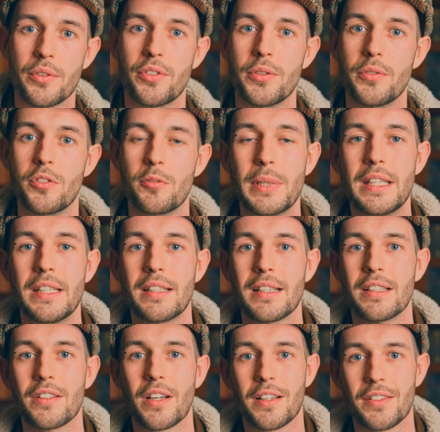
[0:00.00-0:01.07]
to speak
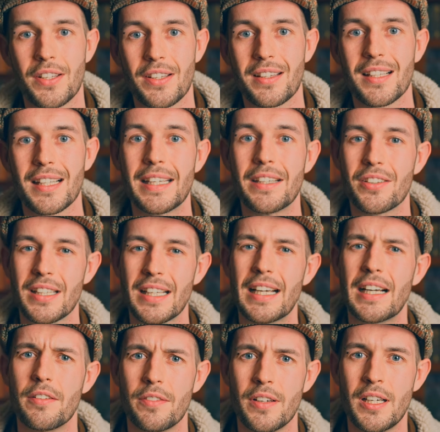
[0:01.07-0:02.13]
and articulate, and I
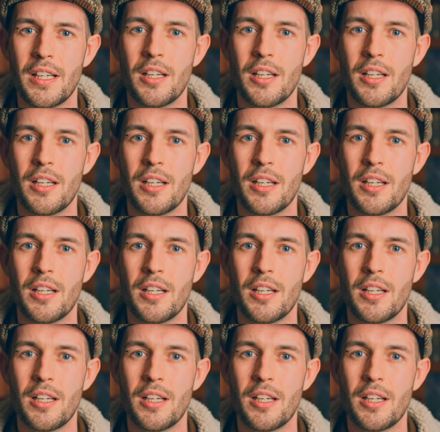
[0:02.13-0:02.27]
have